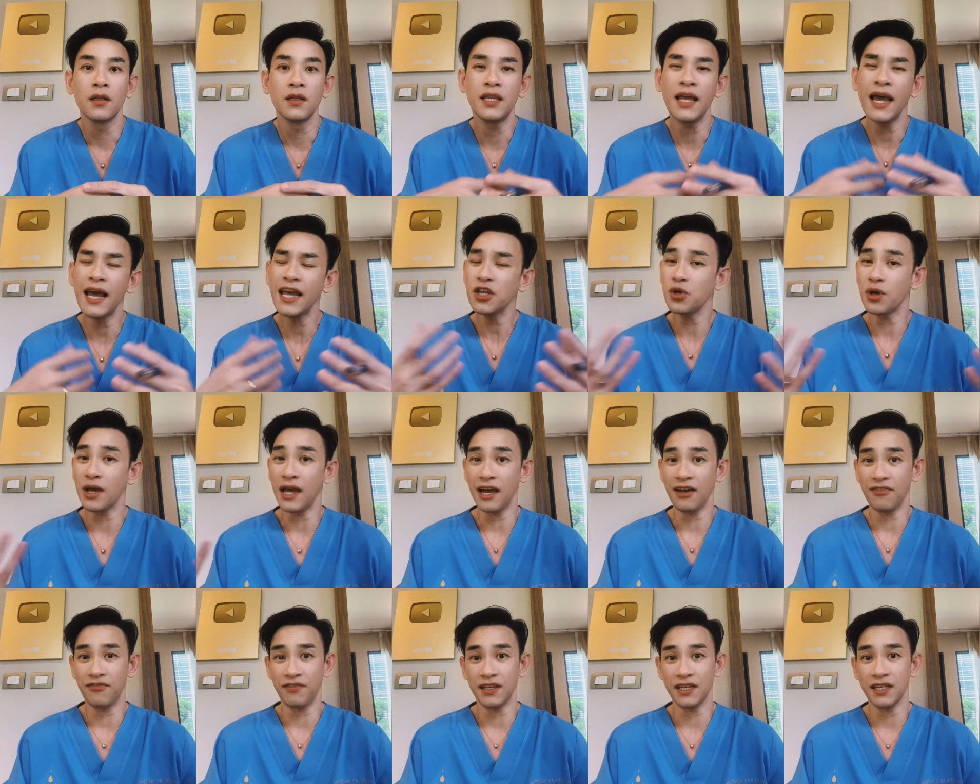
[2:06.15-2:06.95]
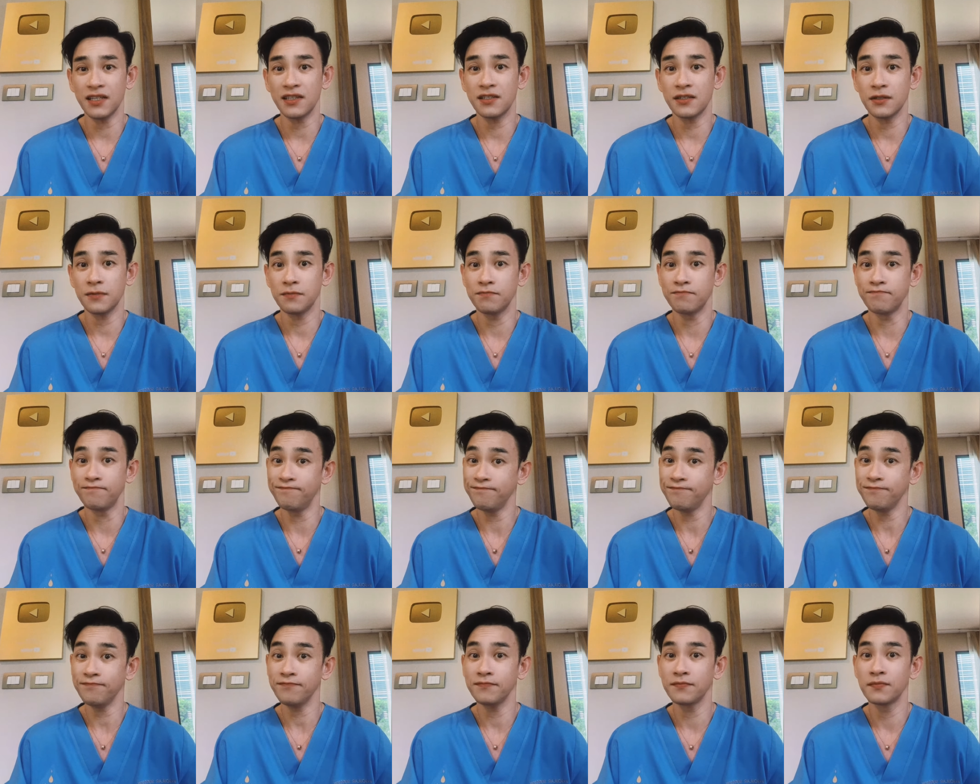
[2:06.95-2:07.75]
There you have it.
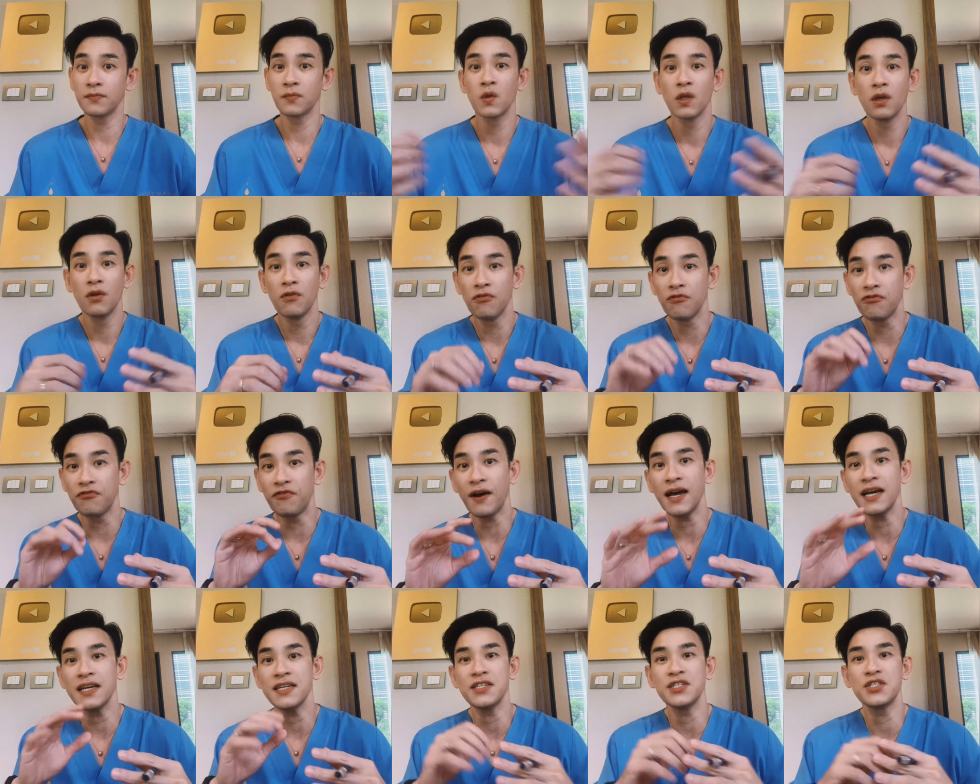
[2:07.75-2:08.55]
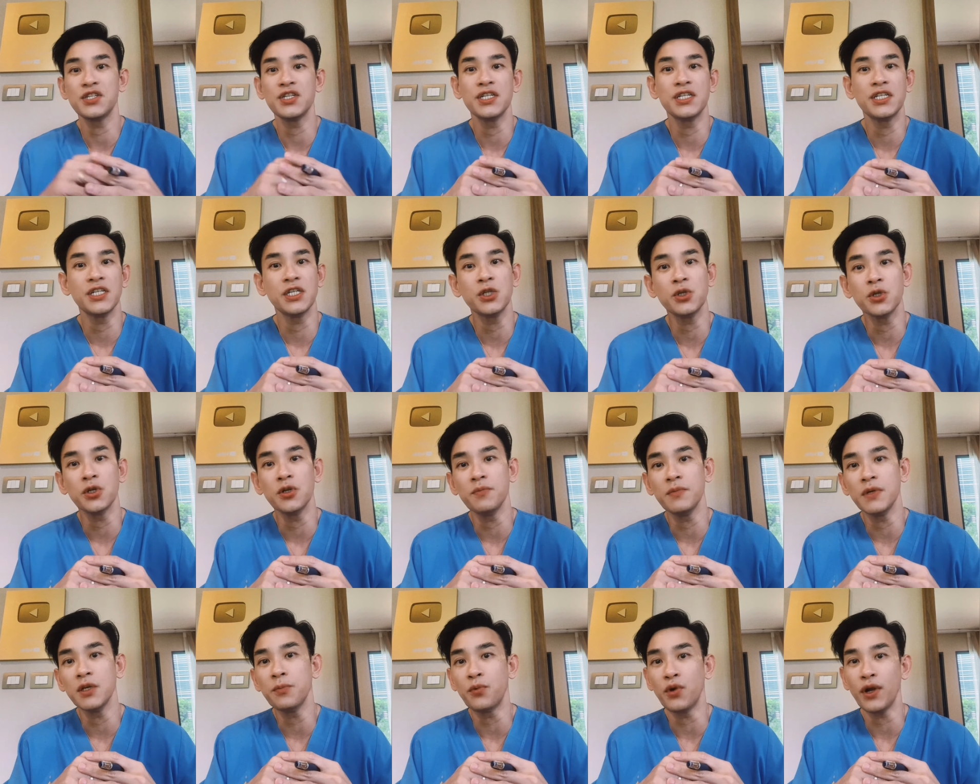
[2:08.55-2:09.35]
5 easy
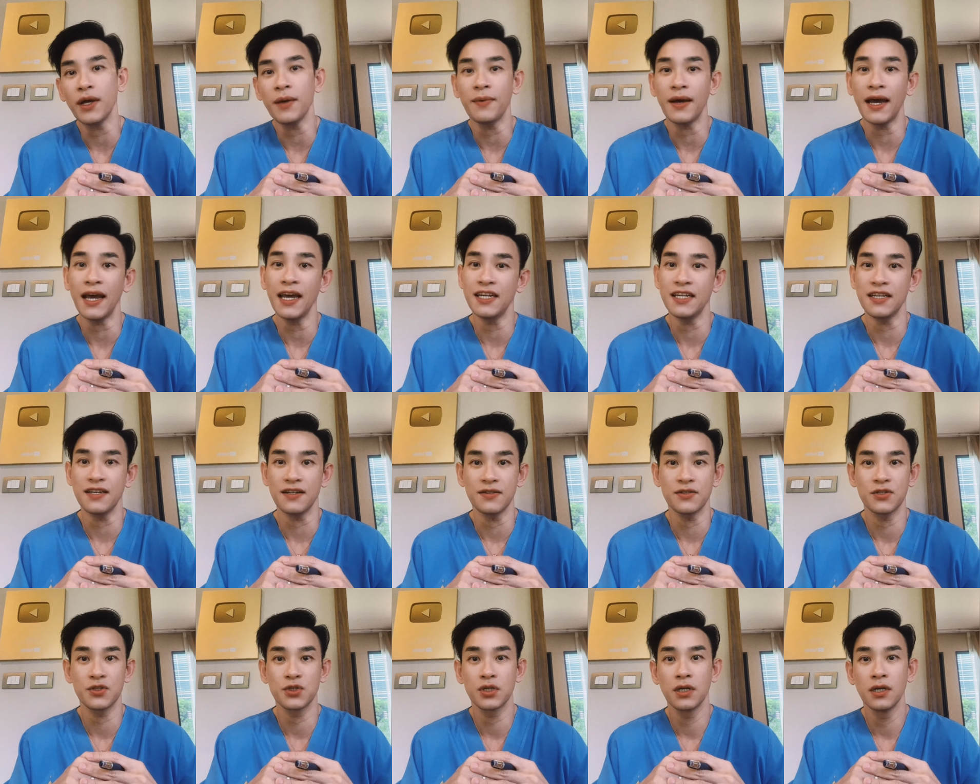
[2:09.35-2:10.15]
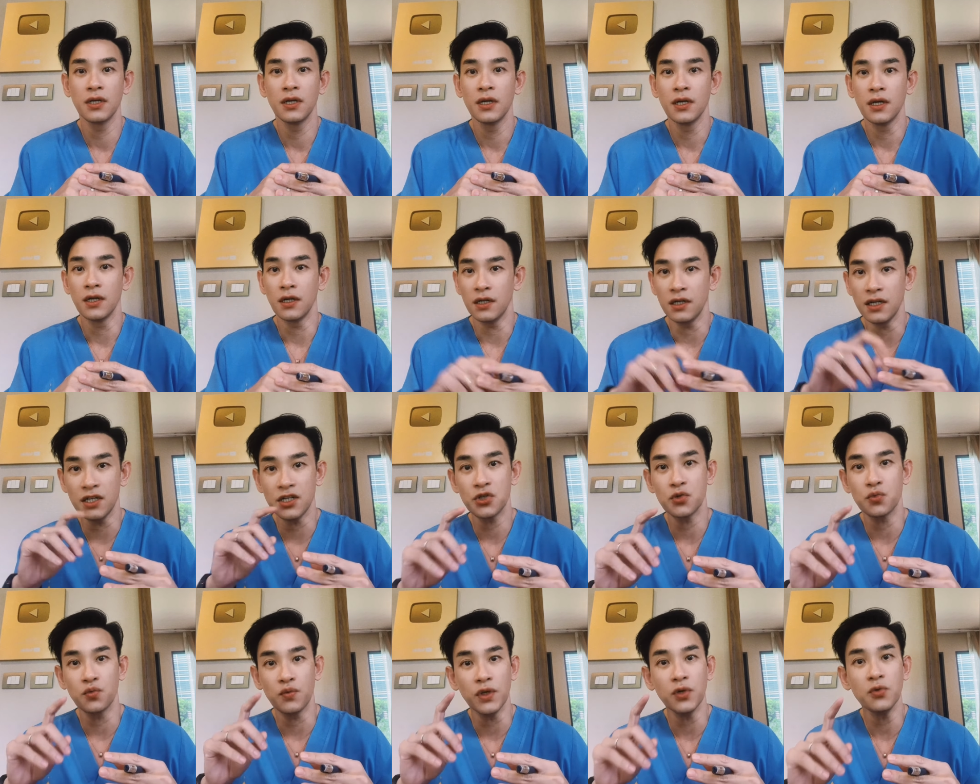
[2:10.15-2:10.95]
keto meal prep ideas.
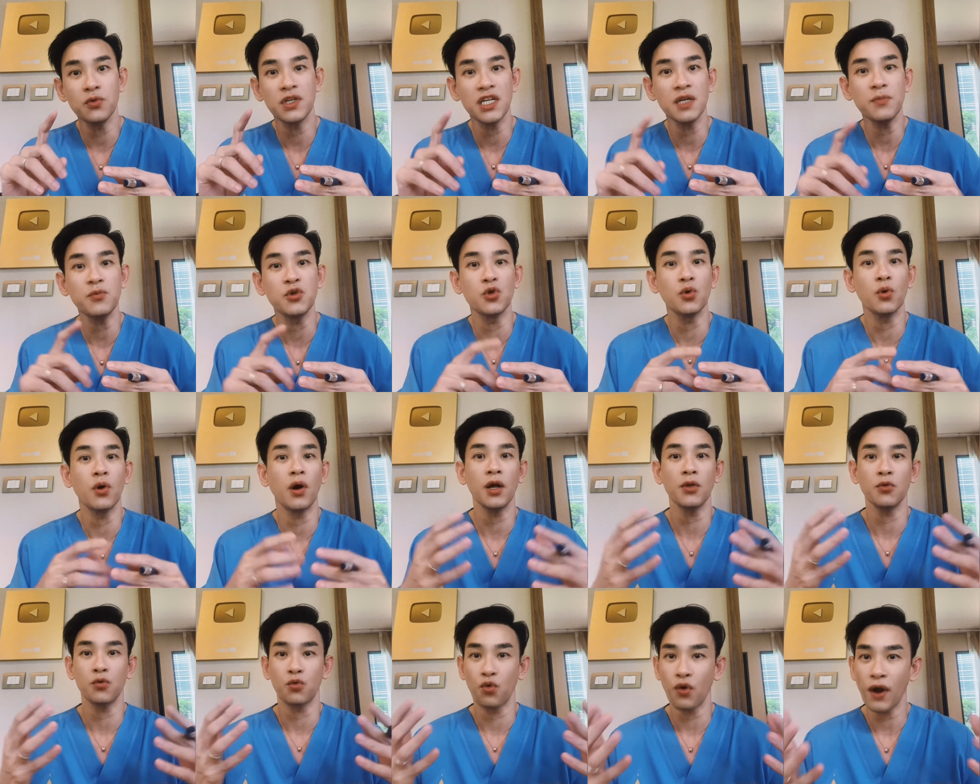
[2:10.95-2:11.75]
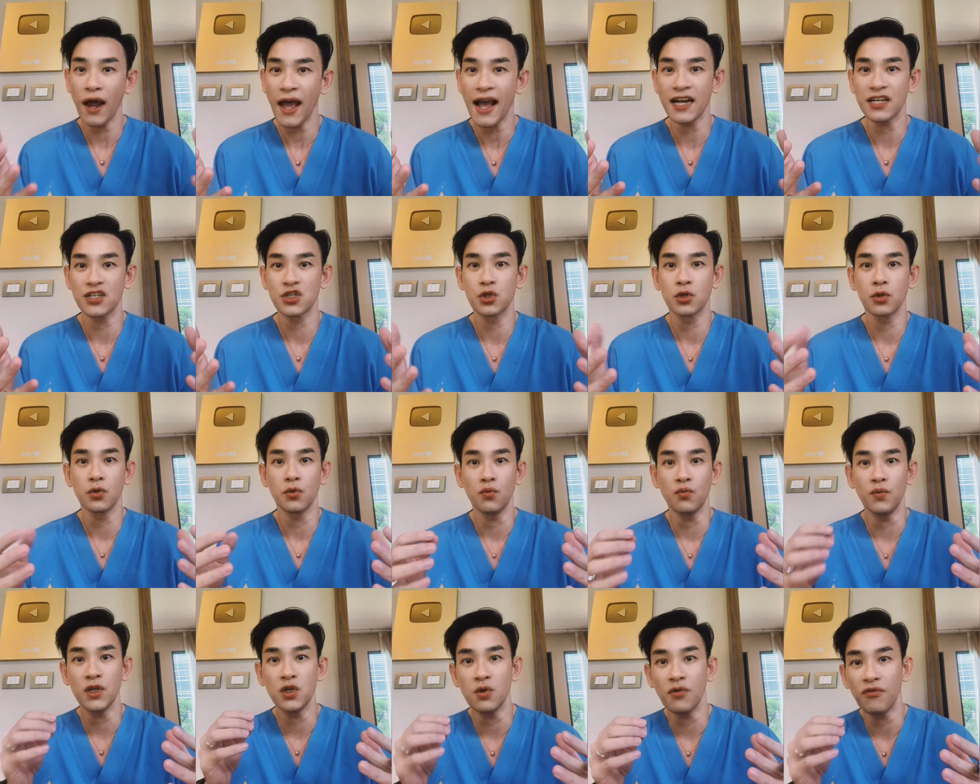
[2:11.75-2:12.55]
This will keep you on track
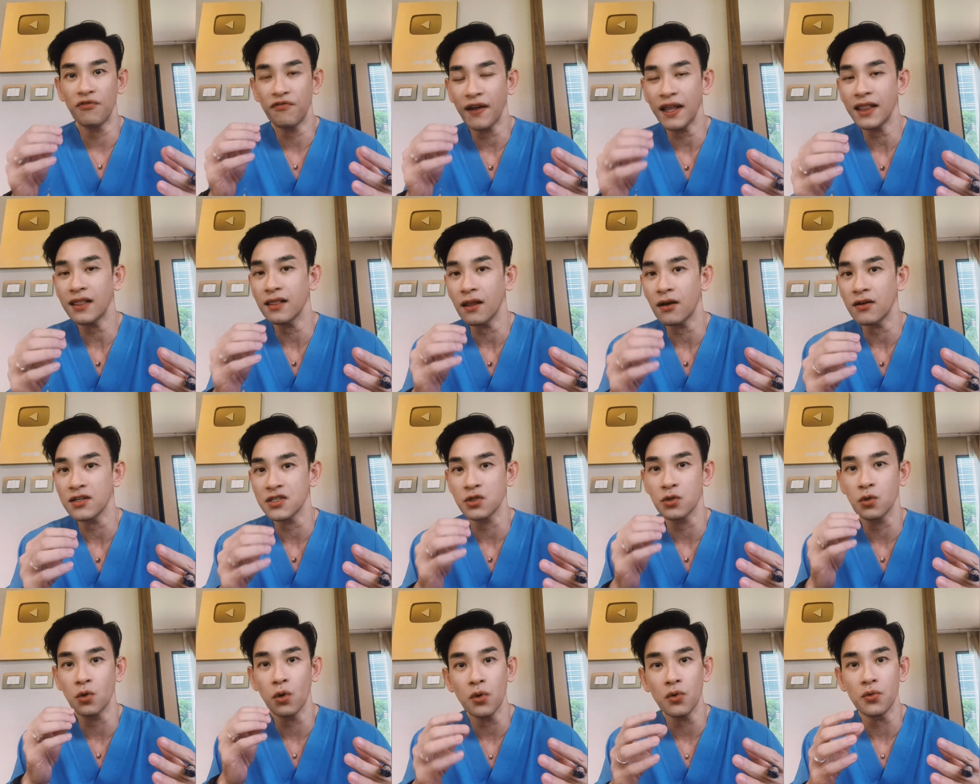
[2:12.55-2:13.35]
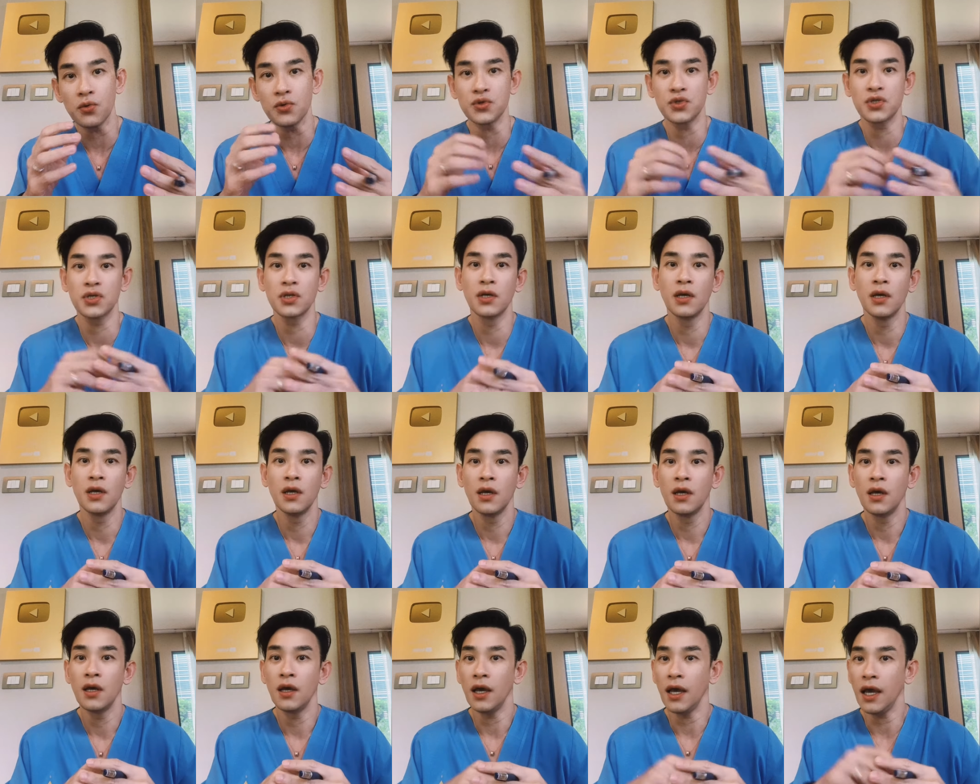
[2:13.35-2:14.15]
with your fat loss goals,
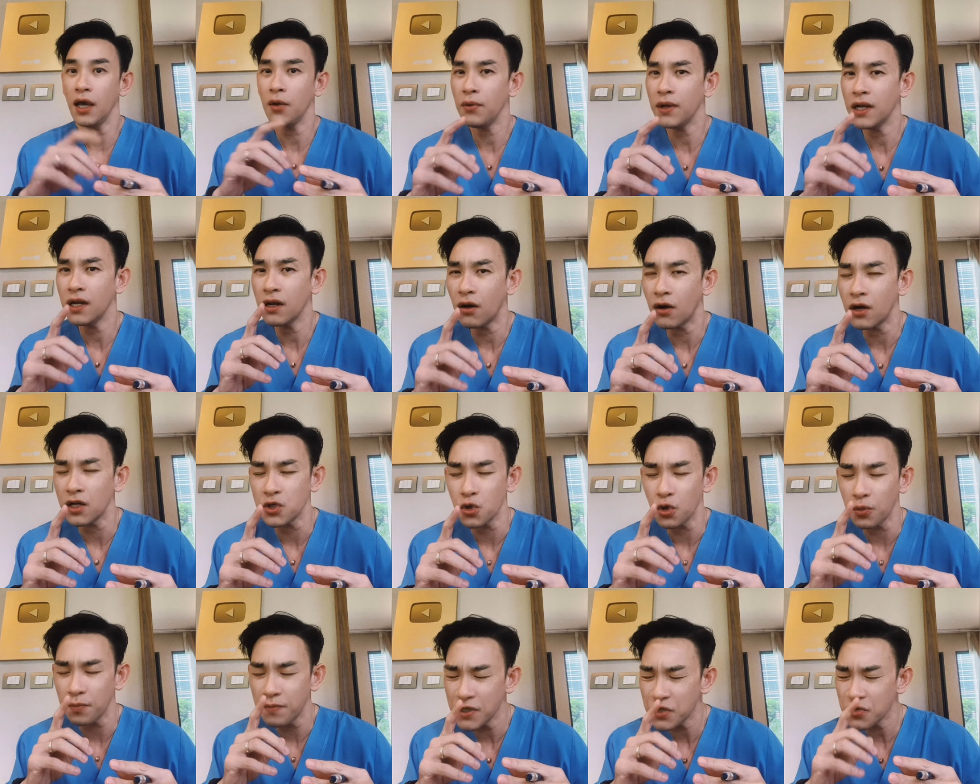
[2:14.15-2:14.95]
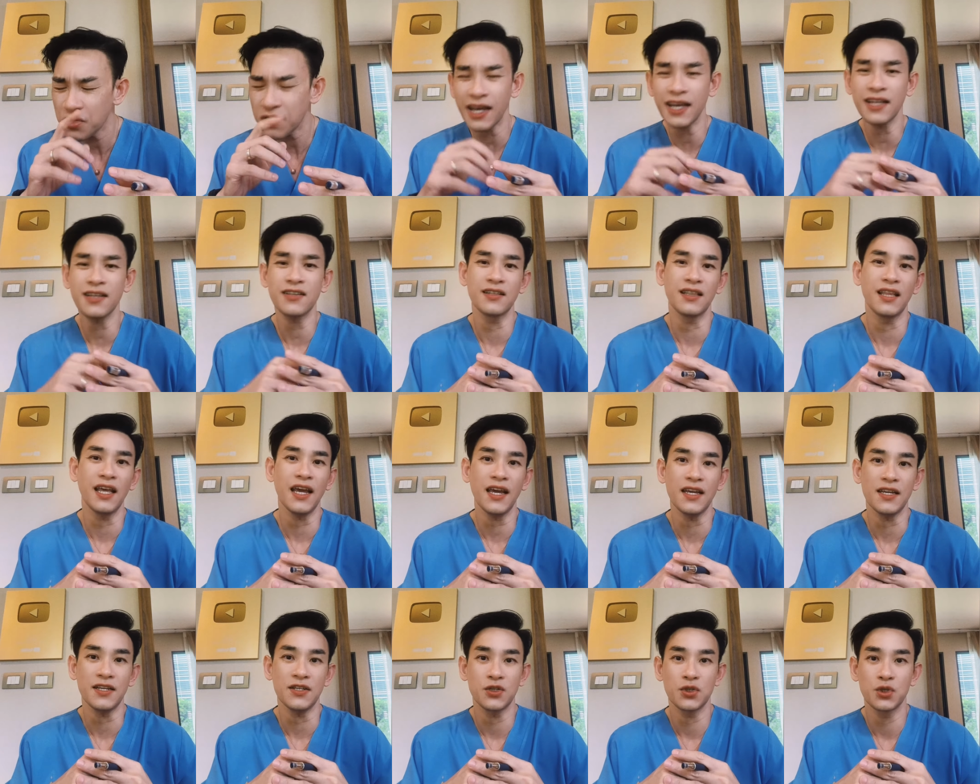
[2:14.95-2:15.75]
even on your busy
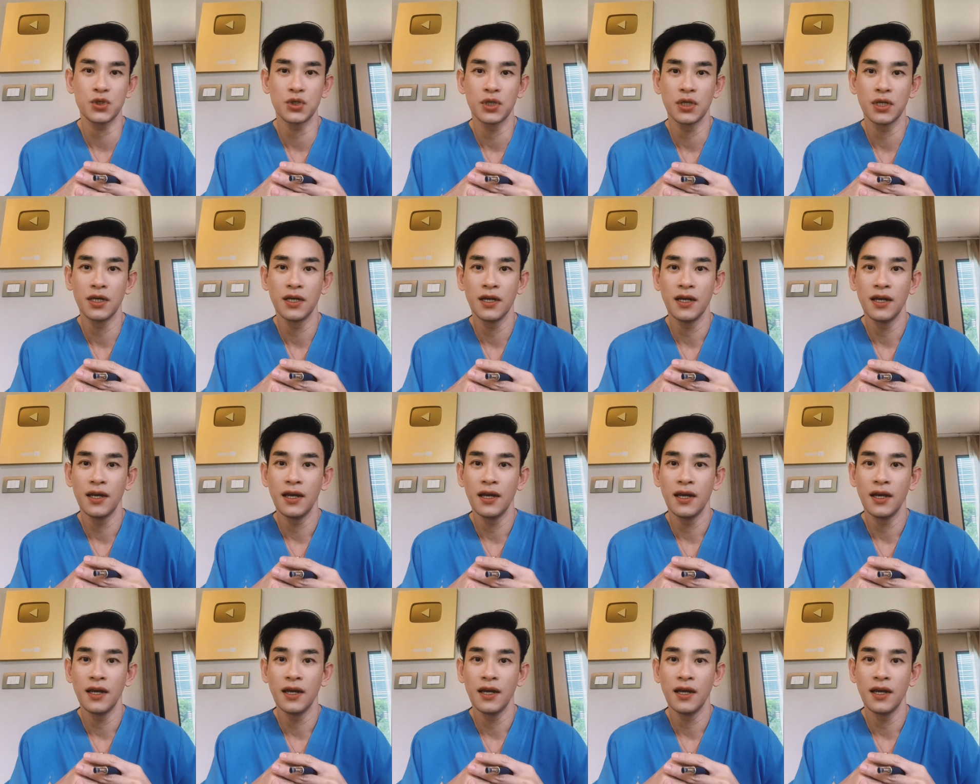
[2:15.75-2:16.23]
days.